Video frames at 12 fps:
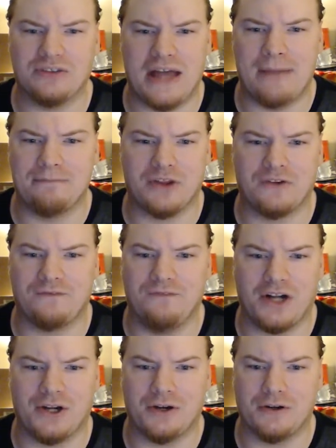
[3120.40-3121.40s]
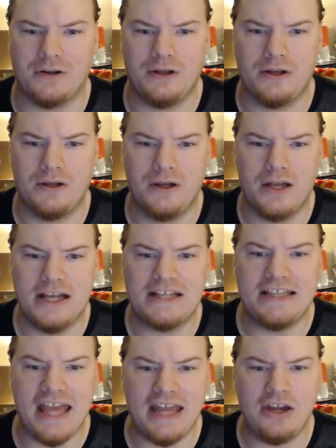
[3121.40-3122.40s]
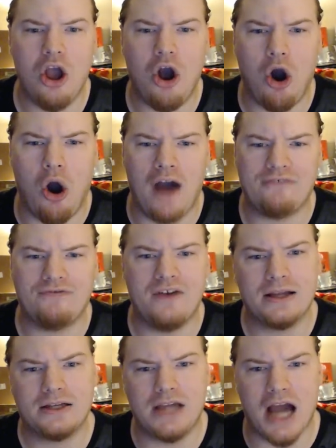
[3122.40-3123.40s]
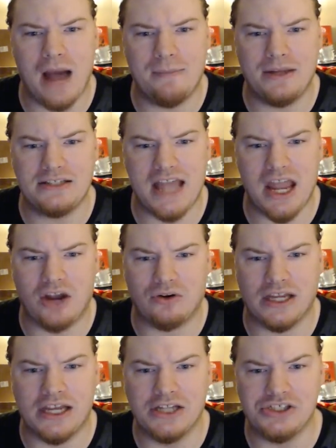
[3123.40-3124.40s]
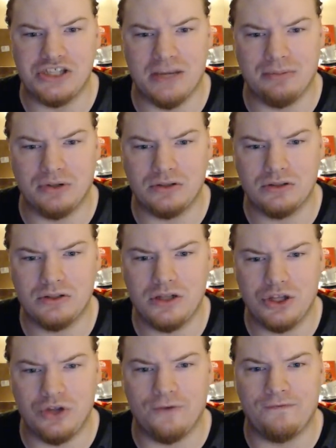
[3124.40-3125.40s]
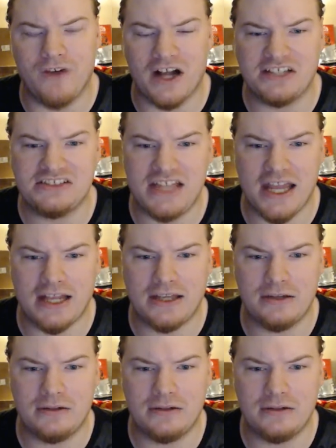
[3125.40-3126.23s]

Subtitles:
that motherfucker. Get off commentary, Jibble, you fuckstick.